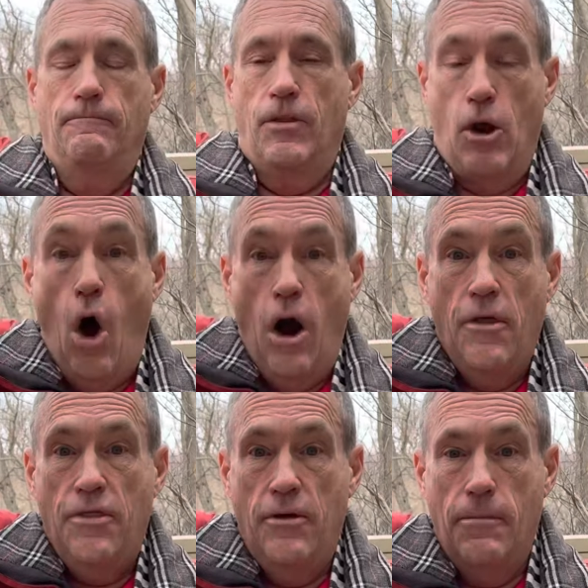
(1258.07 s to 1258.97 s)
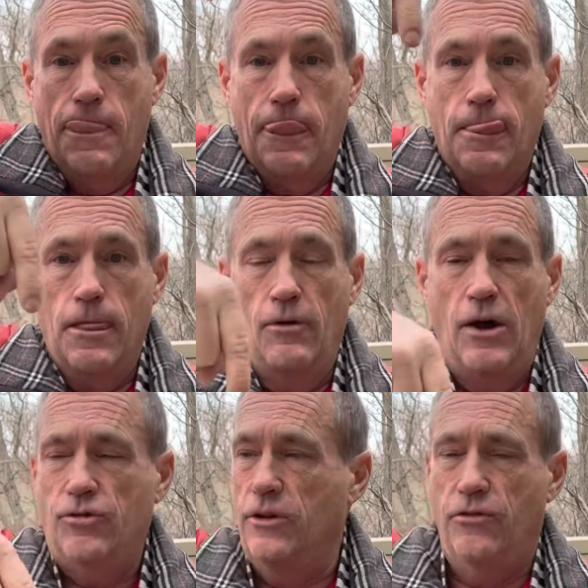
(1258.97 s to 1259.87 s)
The north, the
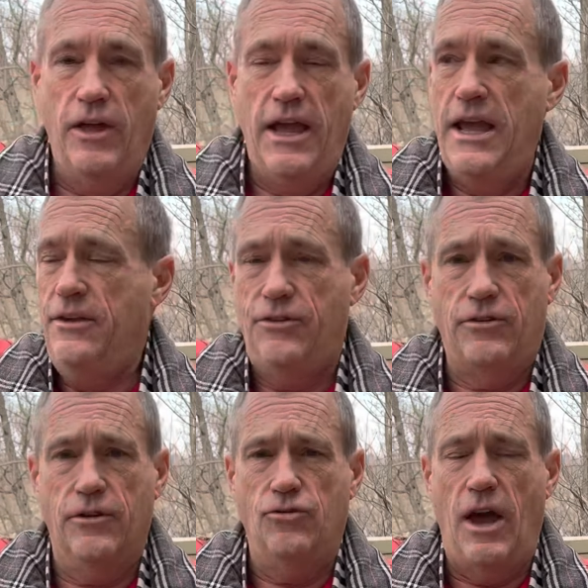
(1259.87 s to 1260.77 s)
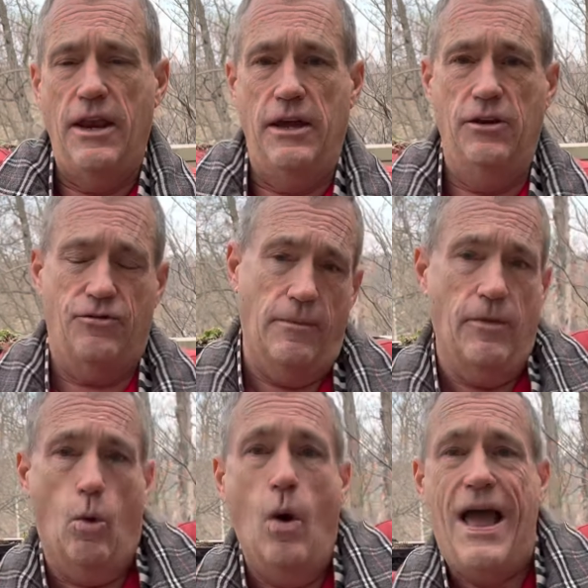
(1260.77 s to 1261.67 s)
Russians, the east, the Chinese, from
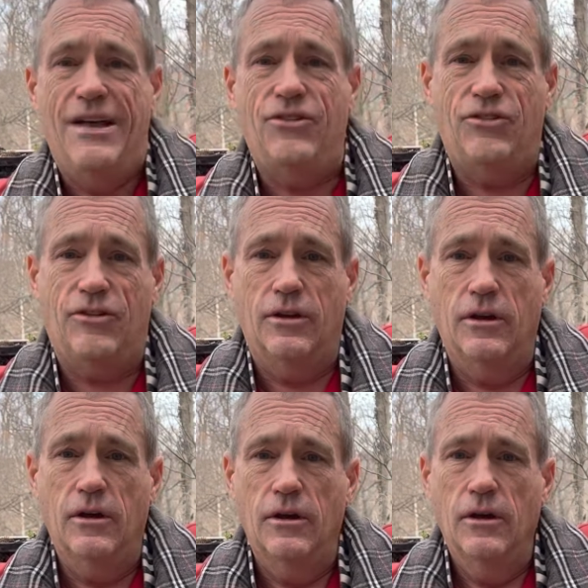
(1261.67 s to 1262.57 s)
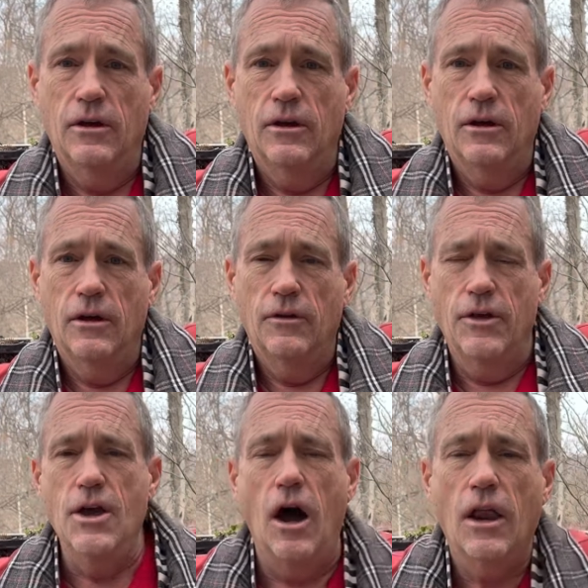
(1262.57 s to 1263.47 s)
the west, the young